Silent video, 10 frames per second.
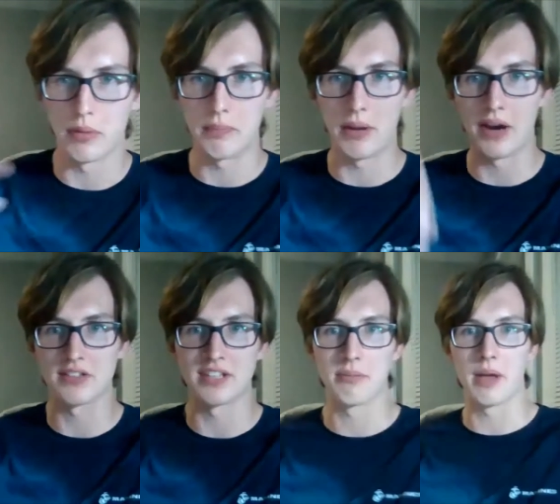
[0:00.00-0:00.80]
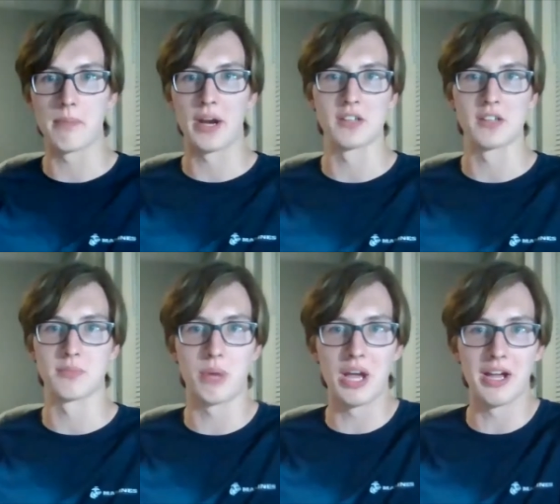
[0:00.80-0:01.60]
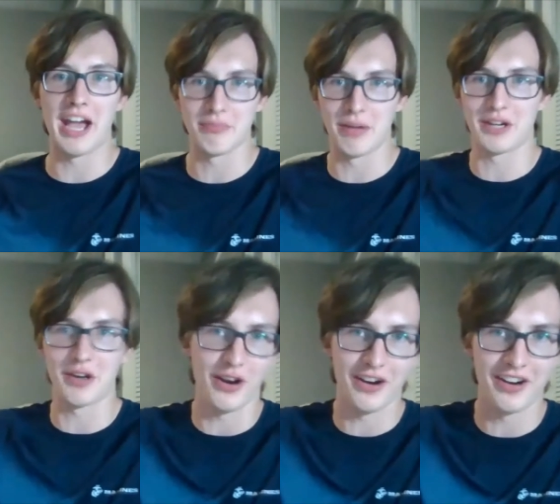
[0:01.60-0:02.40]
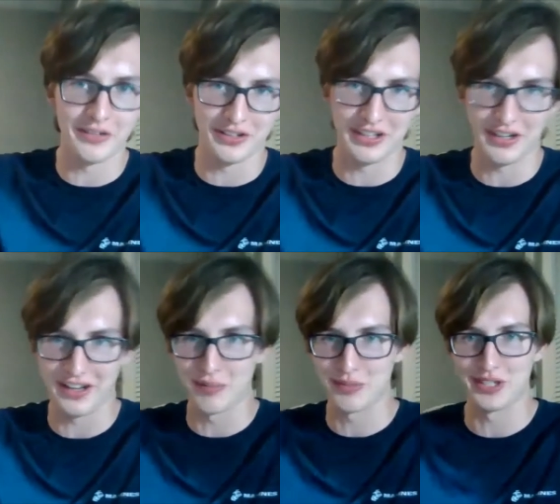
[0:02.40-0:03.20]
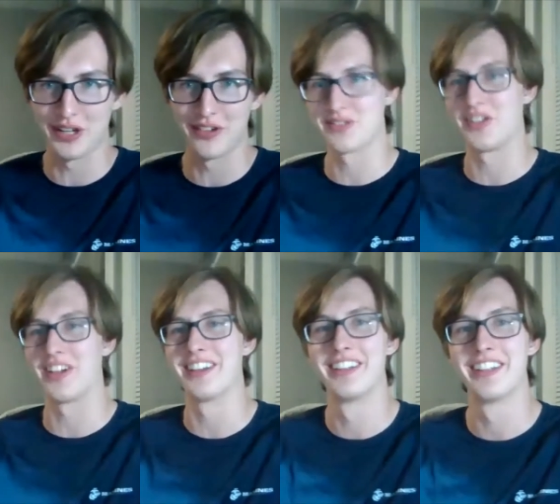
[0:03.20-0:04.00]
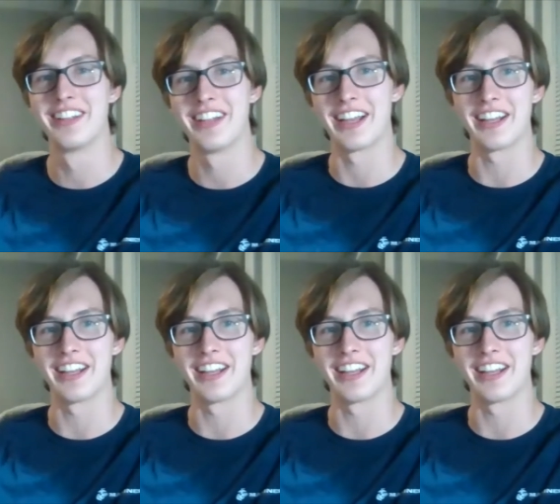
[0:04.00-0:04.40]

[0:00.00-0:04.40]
parents have. My parents have my car under their name, so it's fine. I get